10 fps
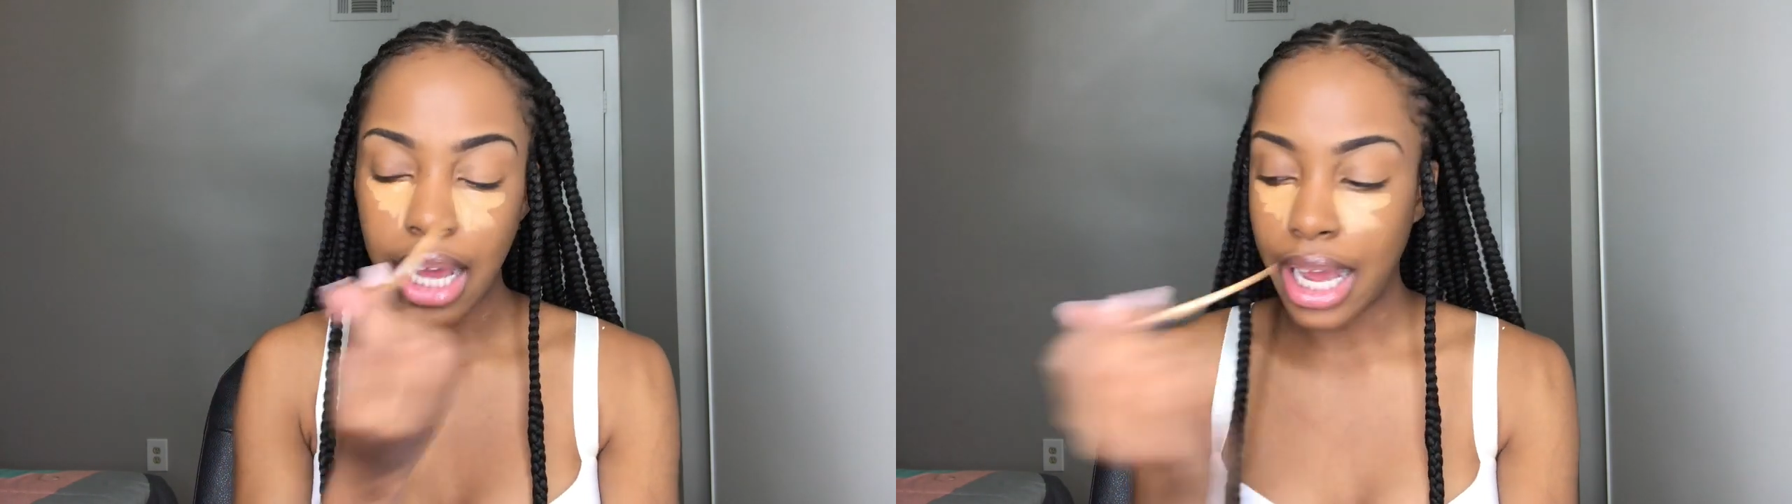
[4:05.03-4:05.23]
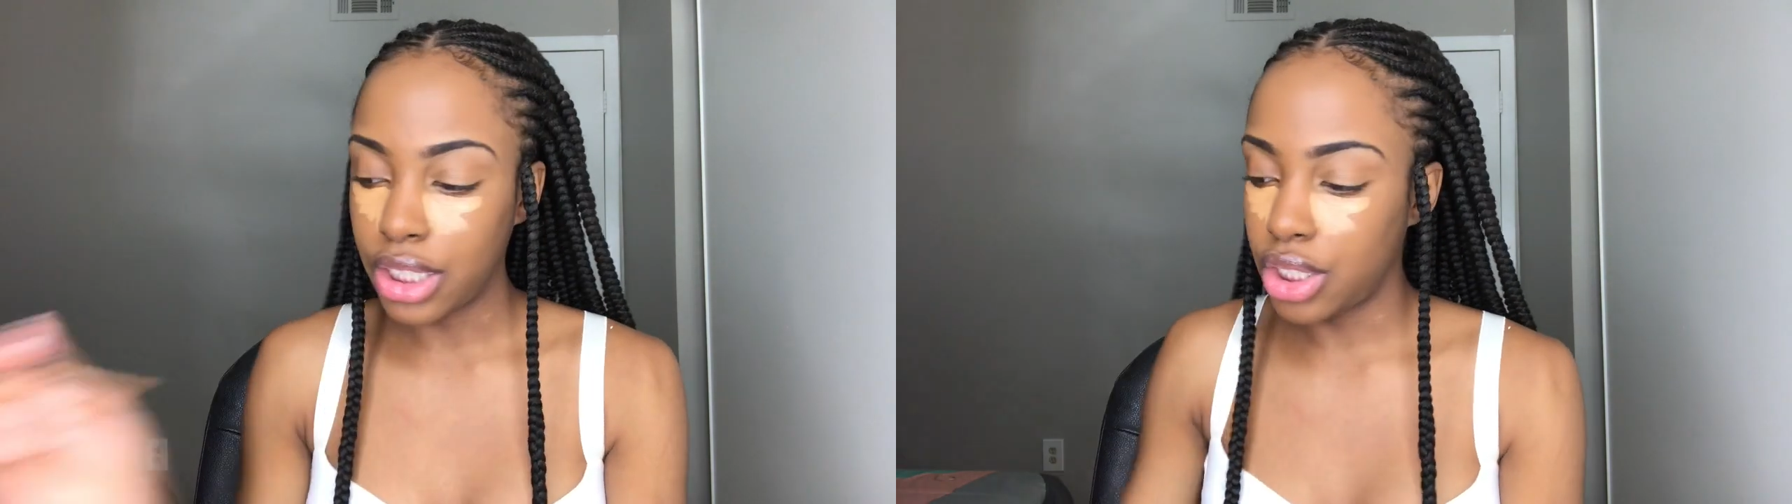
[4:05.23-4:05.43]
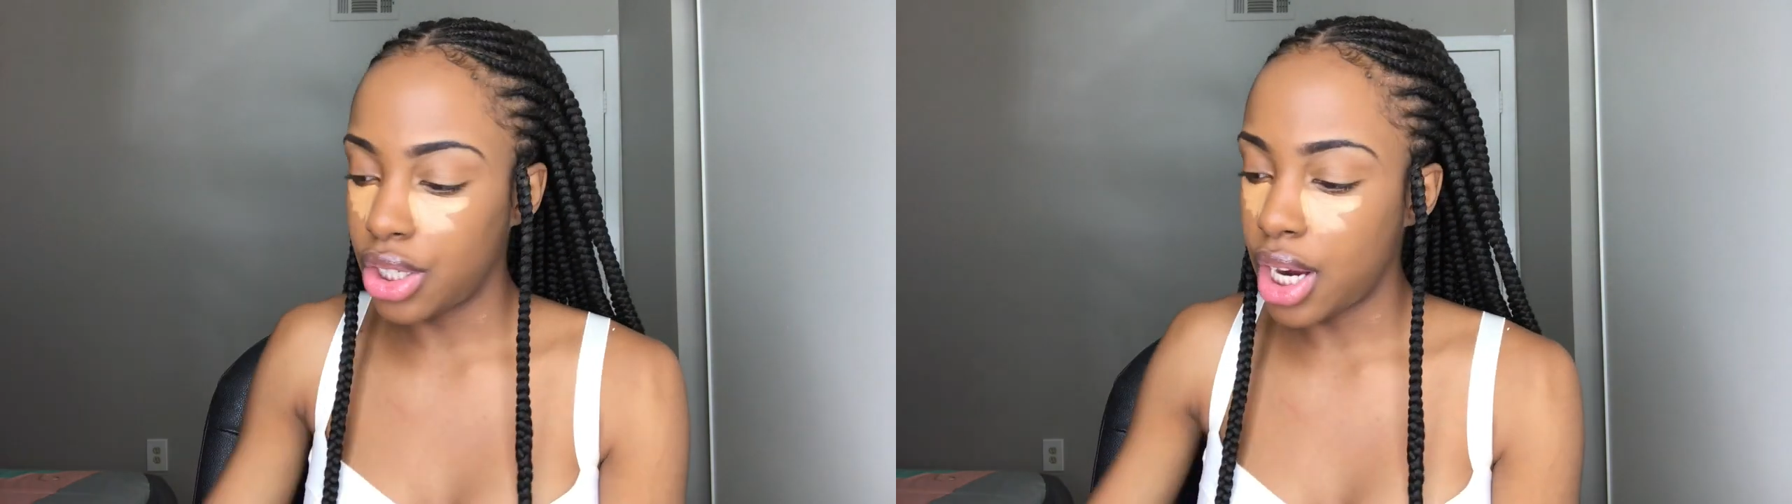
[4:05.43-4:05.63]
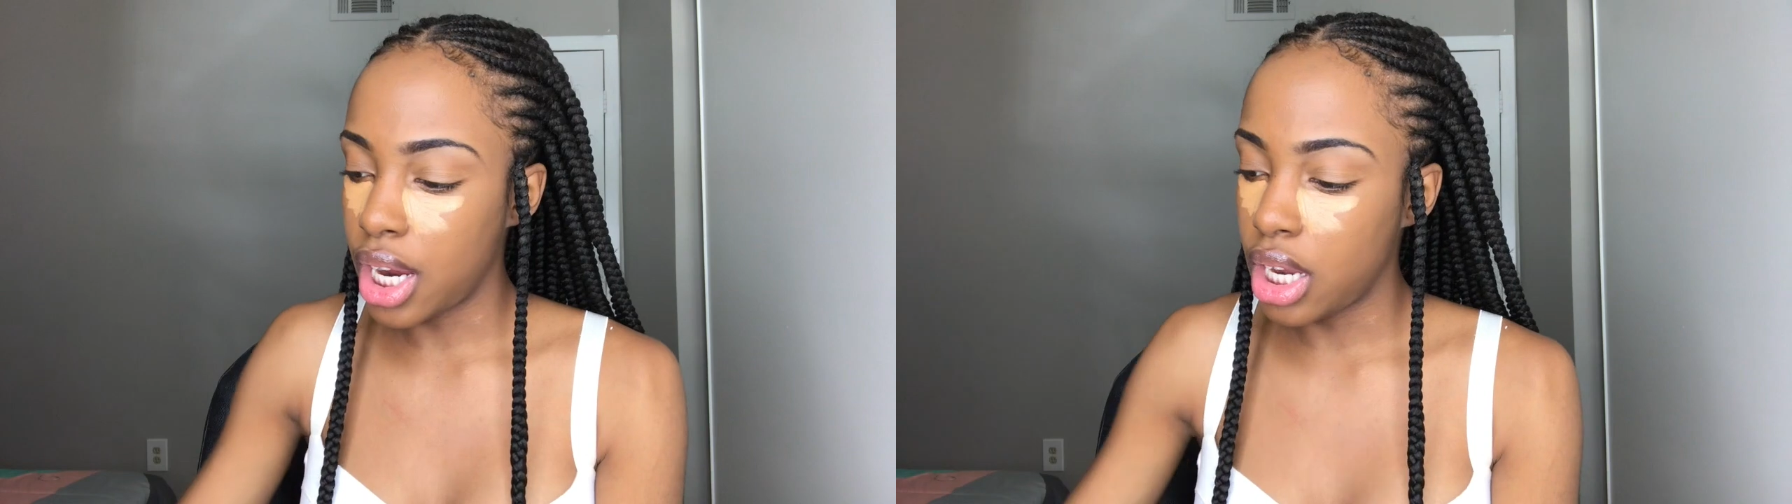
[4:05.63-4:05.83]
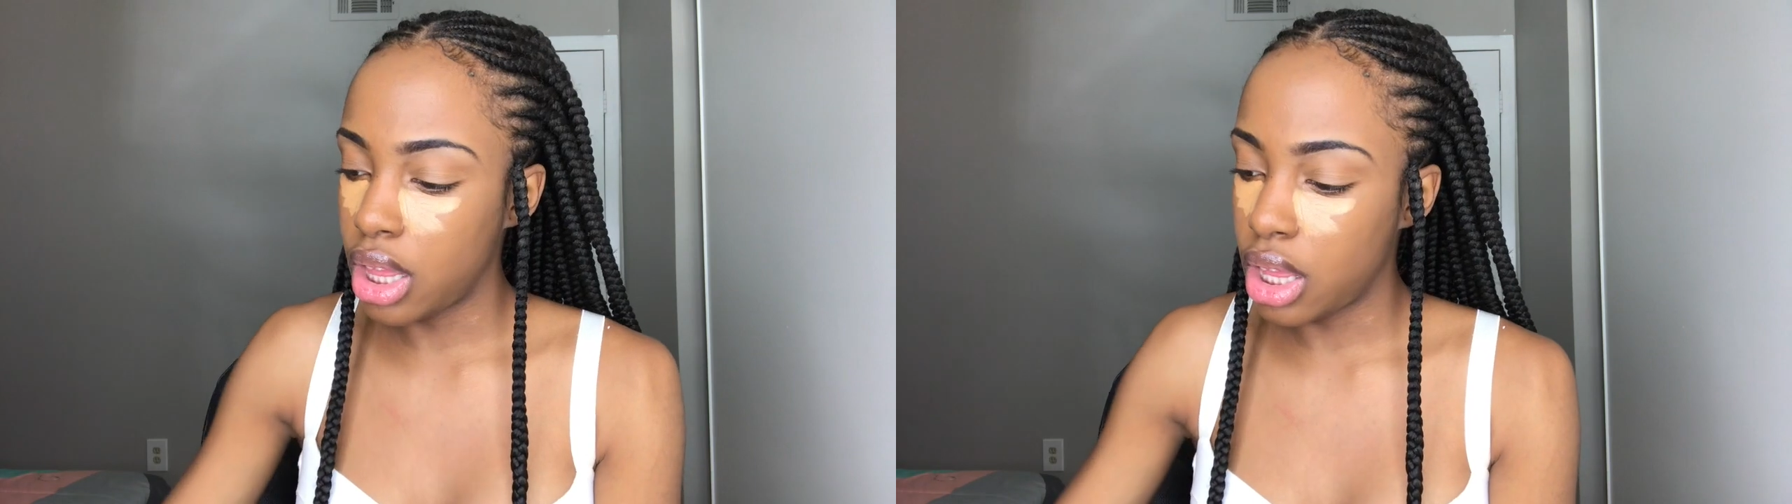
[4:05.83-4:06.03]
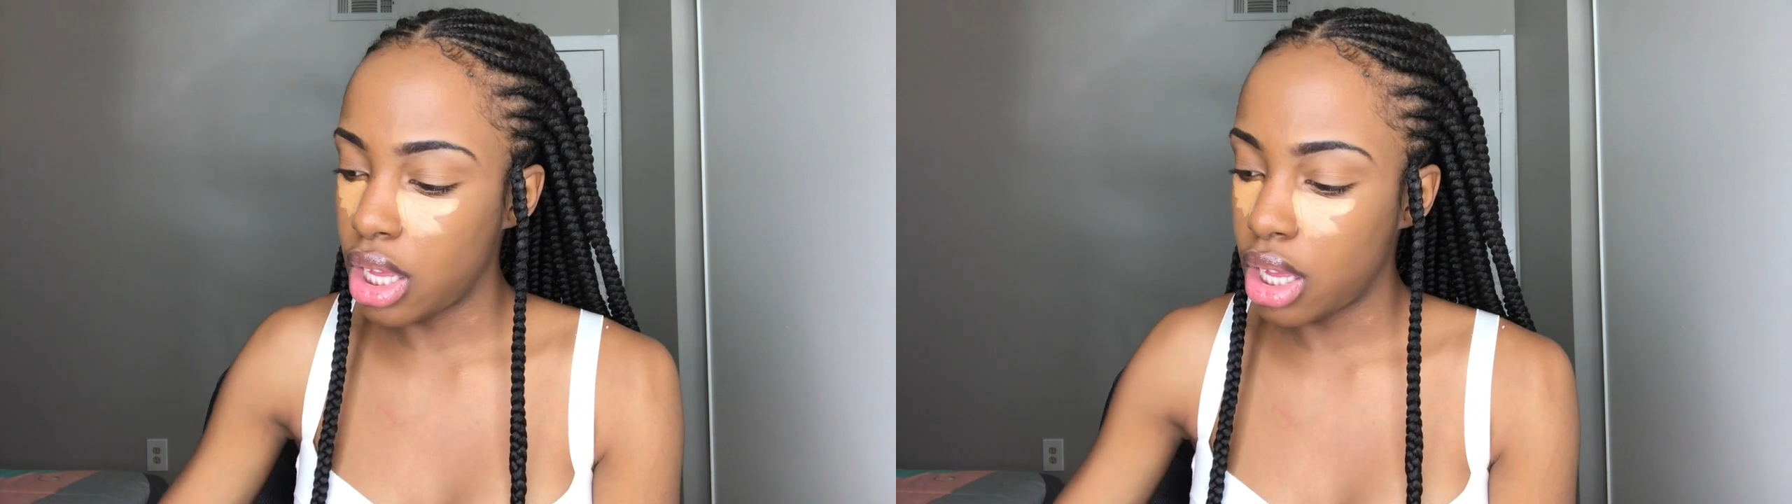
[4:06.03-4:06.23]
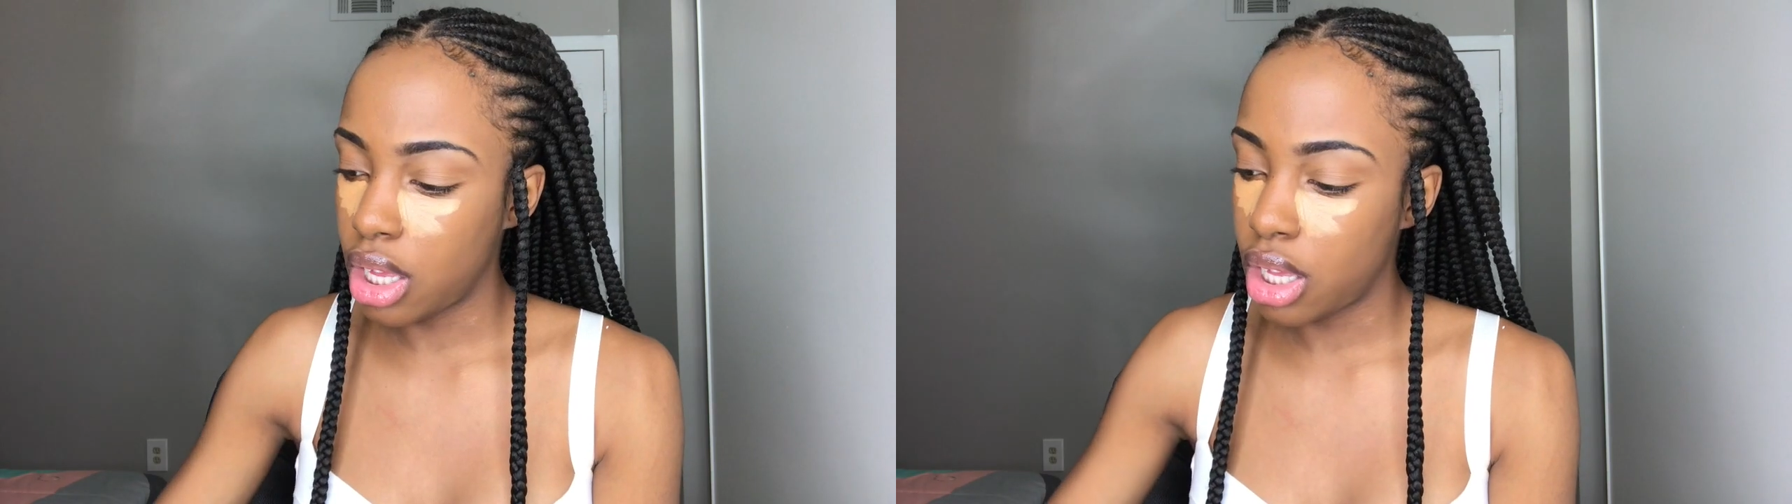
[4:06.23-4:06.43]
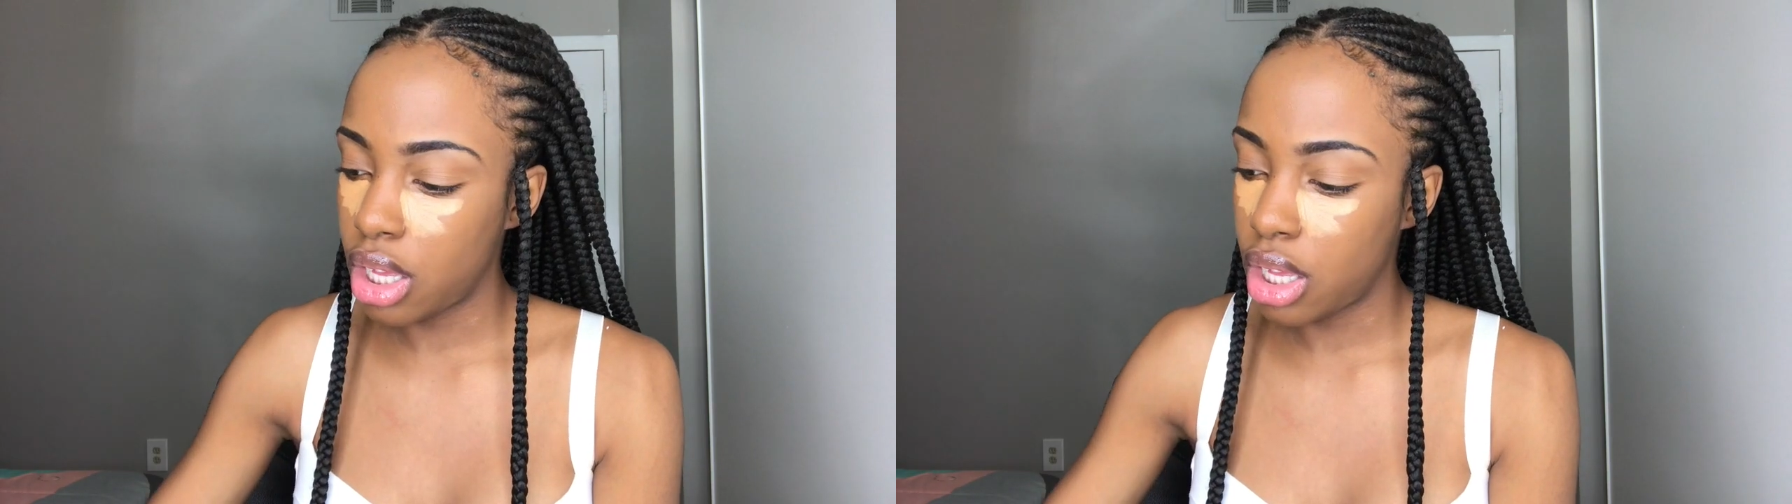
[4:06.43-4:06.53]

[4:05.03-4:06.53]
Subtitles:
ashy or anything.